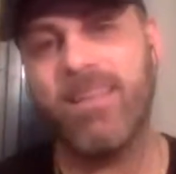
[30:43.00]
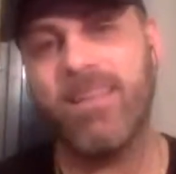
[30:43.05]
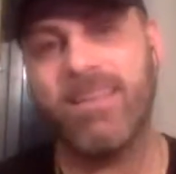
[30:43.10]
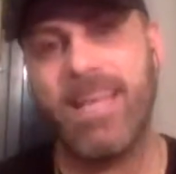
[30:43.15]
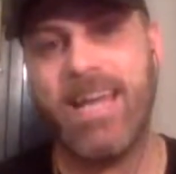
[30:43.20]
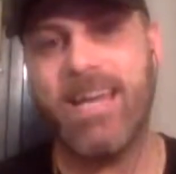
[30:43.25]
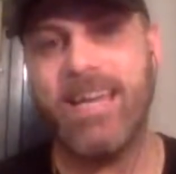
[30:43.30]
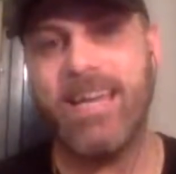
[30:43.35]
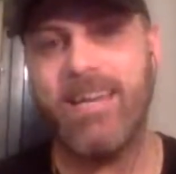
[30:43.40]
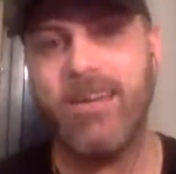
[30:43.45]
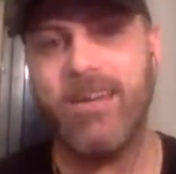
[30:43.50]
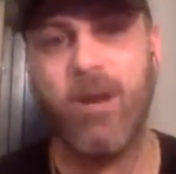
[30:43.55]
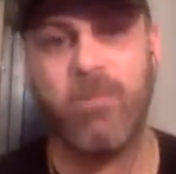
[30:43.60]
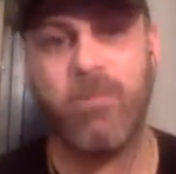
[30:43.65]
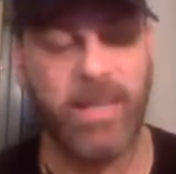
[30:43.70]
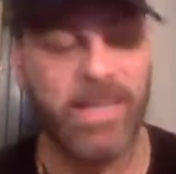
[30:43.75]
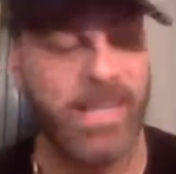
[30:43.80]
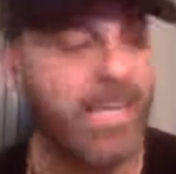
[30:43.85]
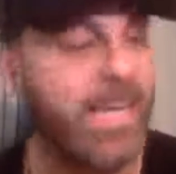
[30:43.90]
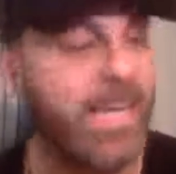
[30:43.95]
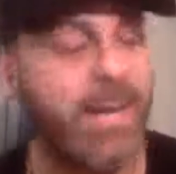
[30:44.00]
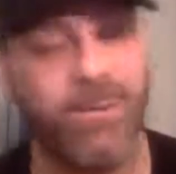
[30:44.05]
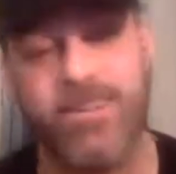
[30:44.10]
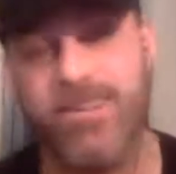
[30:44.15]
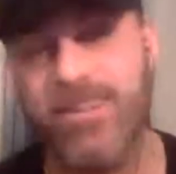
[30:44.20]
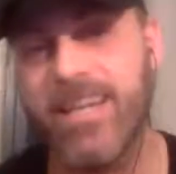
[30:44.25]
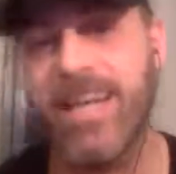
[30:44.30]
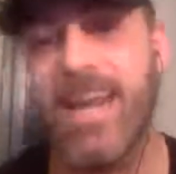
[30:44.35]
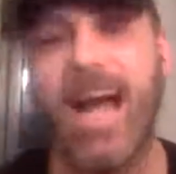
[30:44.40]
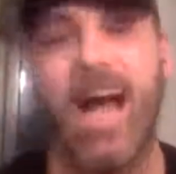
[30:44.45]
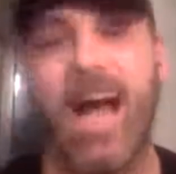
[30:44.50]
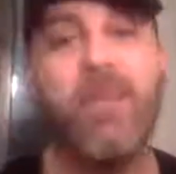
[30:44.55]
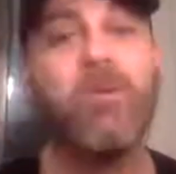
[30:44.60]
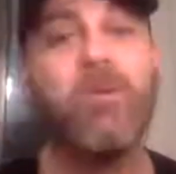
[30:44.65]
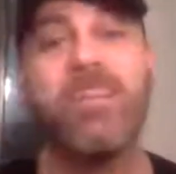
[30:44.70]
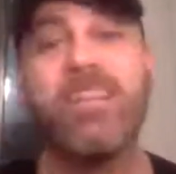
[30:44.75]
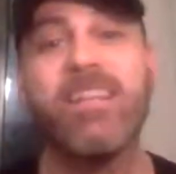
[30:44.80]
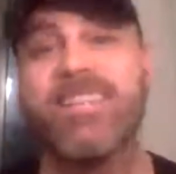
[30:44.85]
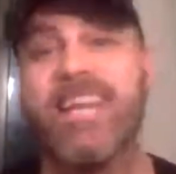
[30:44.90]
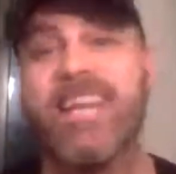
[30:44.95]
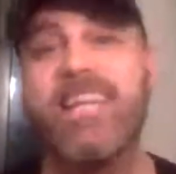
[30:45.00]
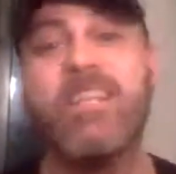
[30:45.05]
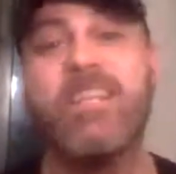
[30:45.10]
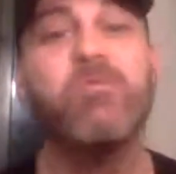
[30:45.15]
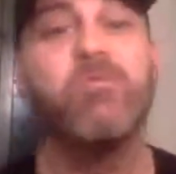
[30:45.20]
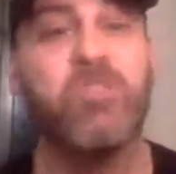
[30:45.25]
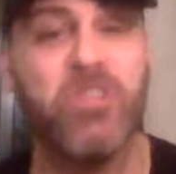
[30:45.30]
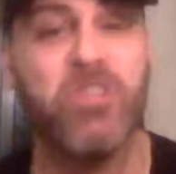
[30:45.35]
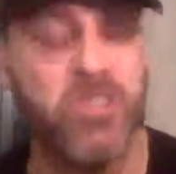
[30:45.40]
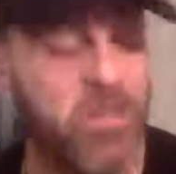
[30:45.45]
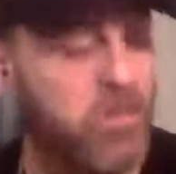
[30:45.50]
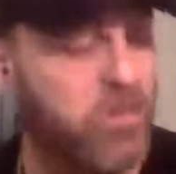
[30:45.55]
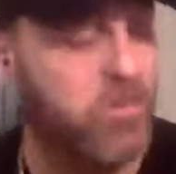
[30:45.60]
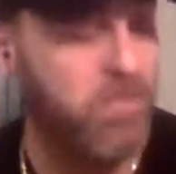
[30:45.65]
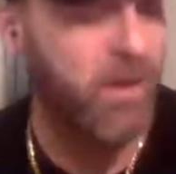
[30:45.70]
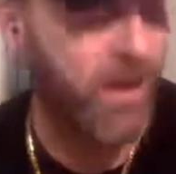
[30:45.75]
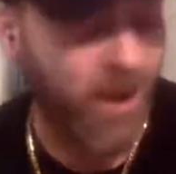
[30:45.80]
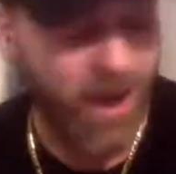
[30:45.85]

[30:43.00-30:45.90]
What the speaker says: Yeah, here you are playing a character again. I'm the one that said you should use my